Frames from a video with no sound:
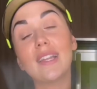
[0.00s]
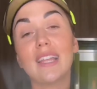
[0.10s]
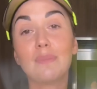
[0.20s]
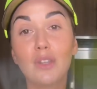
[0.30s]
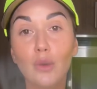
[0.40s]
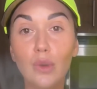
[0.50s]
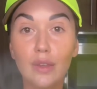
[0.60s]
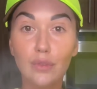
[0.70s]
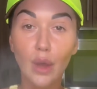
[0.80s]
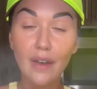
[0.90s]
Let me know
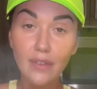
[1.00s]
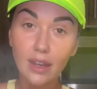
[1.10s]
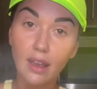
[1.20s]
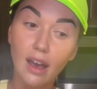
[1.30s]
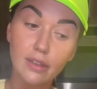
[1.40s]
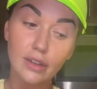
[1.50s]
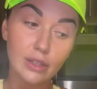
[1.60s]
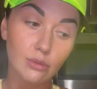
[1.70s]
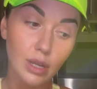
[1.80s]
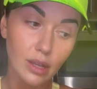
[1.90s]
if you have any other
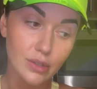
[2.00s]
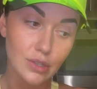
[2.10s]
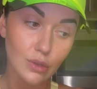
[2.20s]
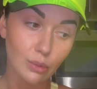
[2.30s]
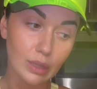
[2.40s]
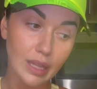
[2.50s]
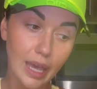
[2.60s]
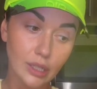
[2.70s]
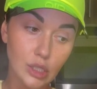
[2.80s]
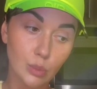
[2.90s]
ingredients you would
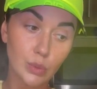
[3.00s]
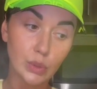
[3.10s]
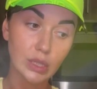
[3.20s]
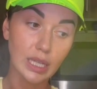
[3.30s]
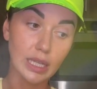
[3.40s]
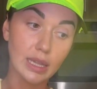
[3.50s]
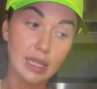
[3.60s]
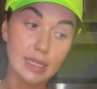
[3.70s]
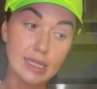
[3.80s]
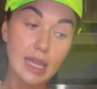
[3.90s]
like to put in
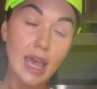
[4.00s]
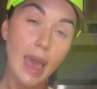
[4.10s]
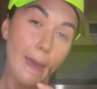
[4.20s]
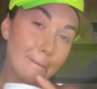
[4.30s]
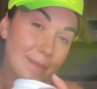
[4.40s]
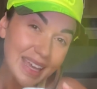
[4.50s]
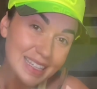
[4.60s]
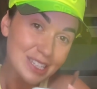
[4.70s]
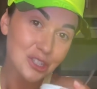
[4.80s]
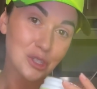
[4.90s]
this
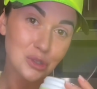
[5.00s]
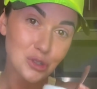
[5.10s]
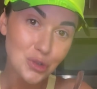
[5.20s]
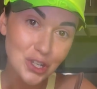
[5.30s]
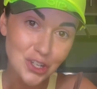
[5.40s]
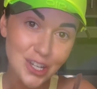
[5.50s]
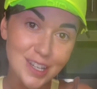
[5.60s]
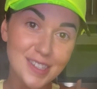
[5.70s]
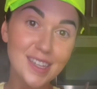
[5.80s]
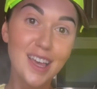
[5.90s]
amazing,
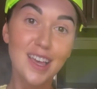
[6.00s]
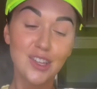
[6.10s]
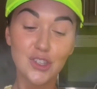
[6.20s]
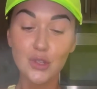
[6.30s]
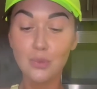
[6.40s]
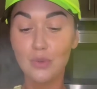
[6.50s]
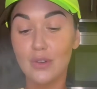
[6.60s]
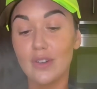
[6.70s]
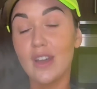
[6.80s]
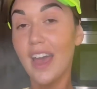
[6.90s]
nutritious,
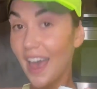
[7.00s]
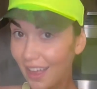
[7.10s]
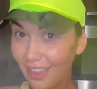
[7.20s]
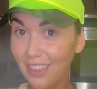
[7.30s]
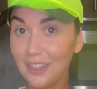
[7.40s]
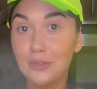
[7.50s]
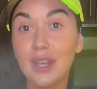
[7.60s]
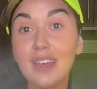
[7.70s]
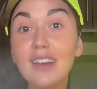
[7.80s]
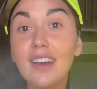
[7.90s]
super healthy
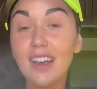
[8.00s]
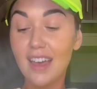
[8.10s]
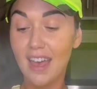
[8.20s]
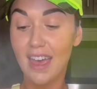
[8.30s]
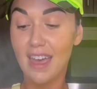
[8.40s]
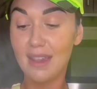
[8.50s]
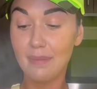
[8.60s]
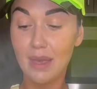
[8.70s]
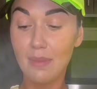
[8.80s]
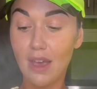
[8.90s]
drink, and
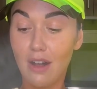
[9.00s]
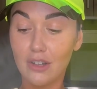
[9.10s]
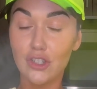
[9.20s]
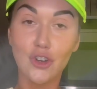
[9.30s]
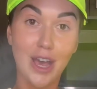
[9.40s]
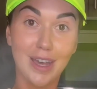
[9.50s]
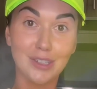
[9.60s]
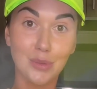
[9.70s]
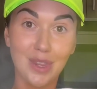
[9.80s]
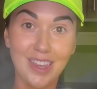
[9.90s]
maybe I'll try
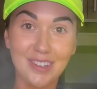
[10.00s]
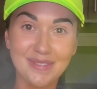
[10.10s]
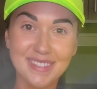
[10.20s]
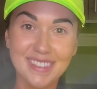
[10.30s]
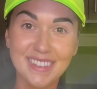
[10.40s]
it with you.